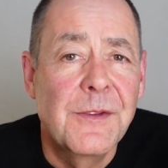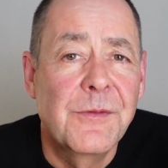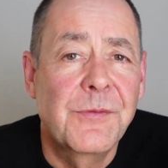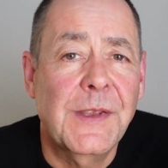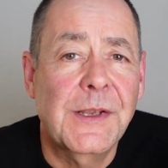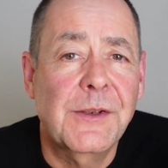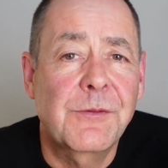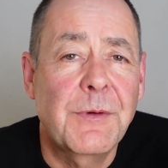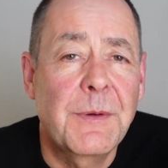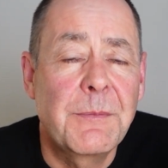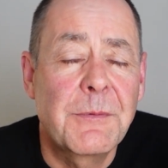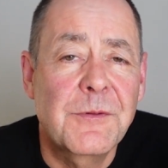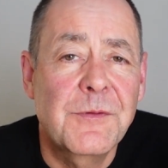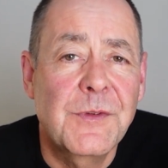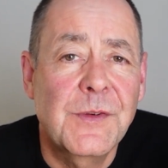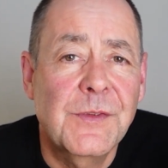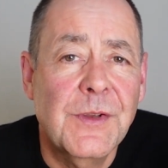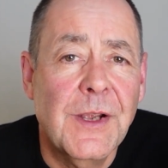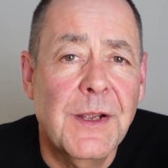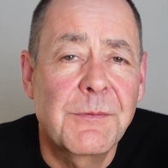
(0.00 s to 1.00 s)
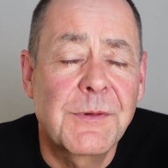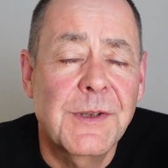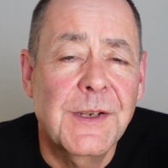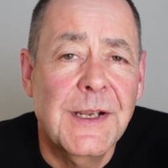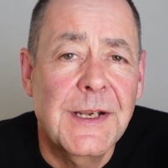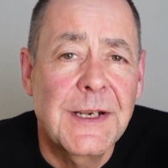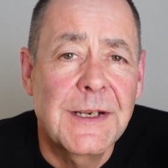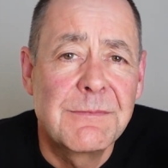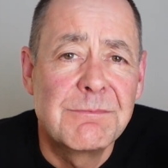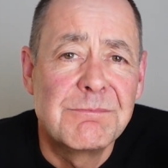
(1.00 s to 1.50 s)
thanks very much for your time
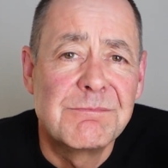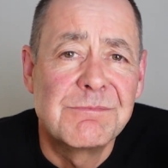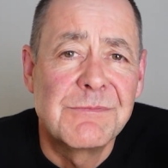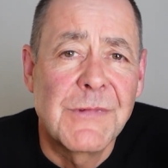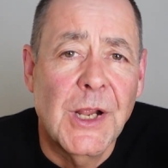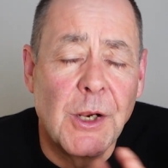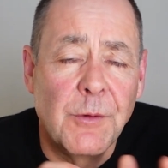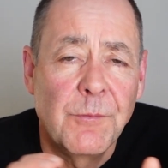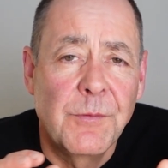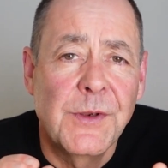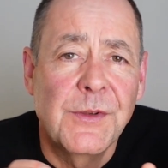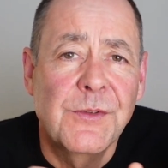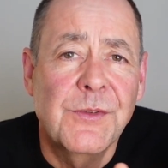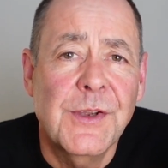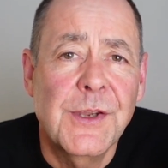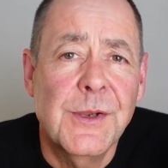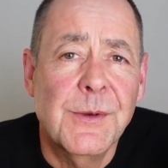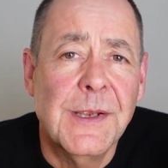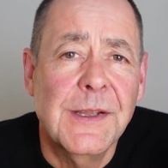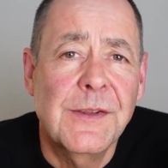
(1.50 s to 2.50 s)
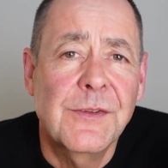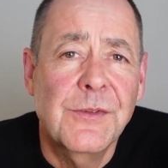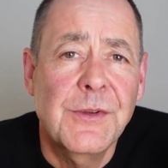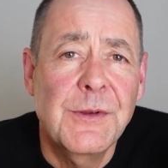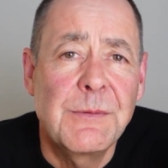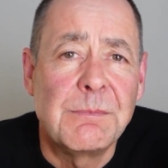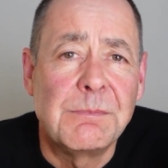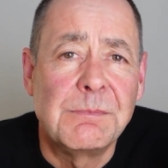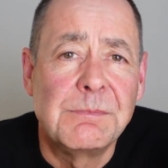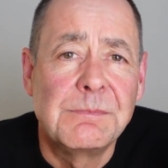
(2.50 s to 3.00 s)
today, and hopefully see you again
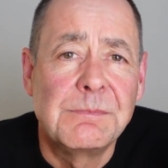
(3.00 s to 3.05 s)
soon.